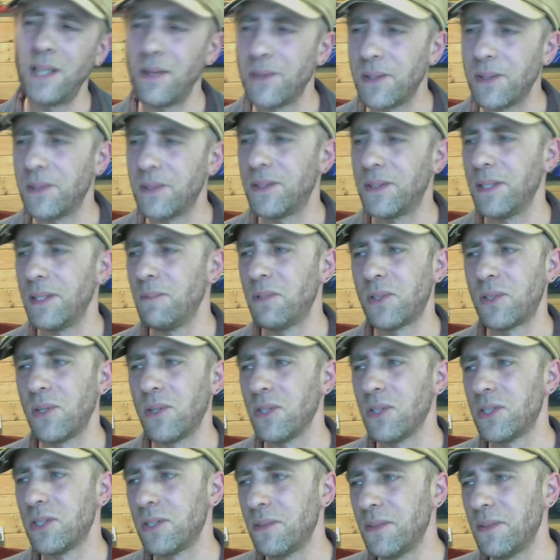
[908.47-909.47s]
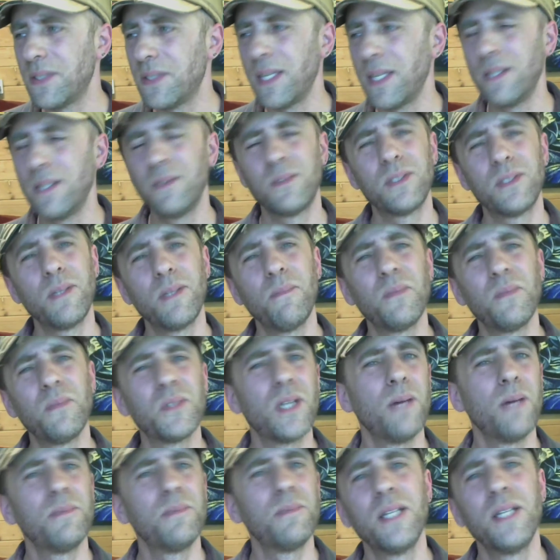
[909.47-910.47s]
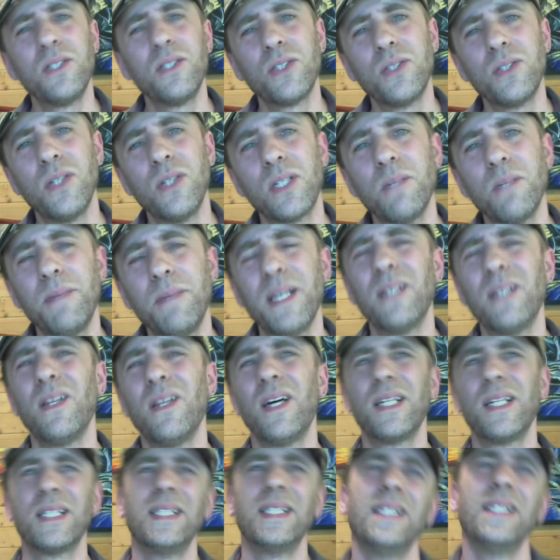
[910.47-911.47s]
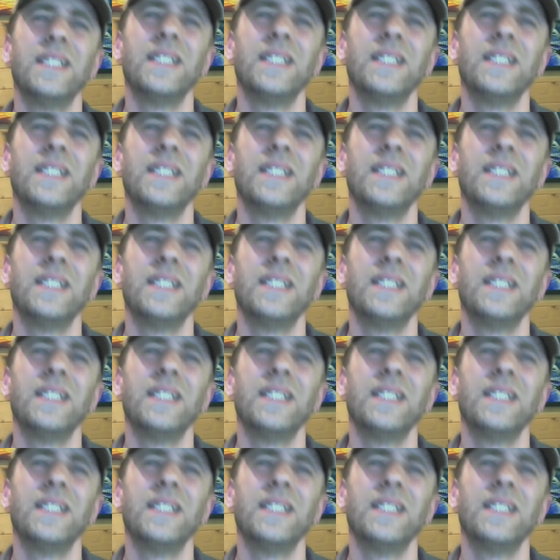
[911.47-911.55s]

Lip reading: the thing with Kossoff, sometimes they just look a bit like